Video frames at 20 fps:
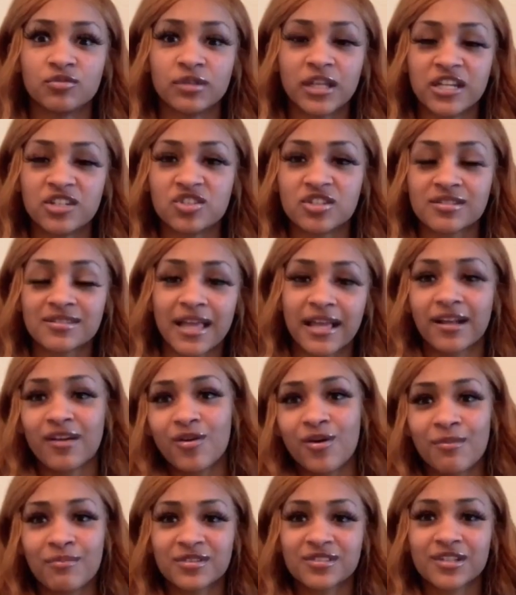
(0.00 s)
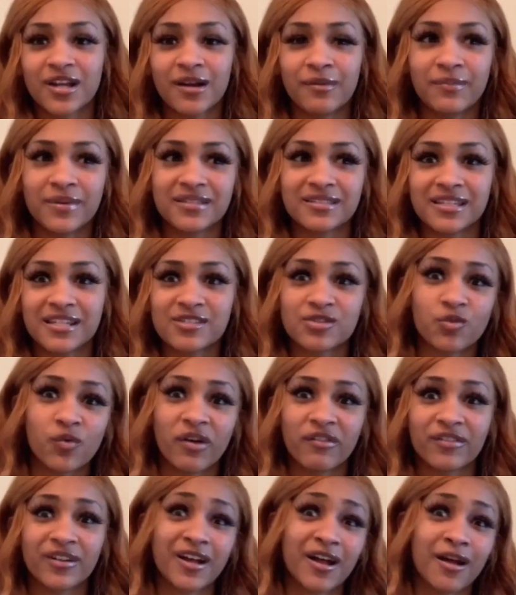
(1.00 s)
They just like, oh, I'm gonna start a business,
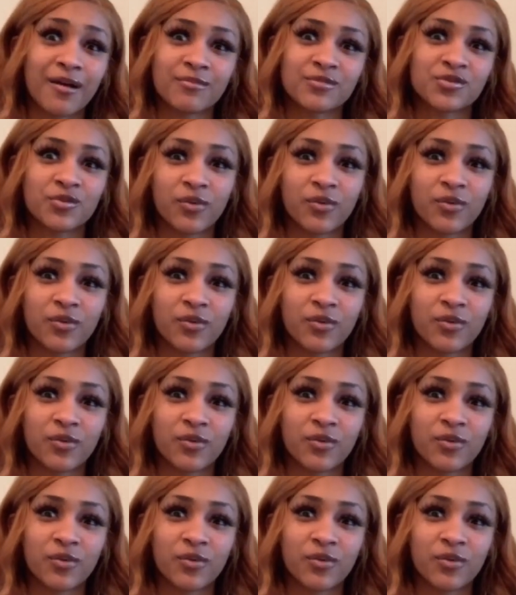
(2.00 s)
whoever comes.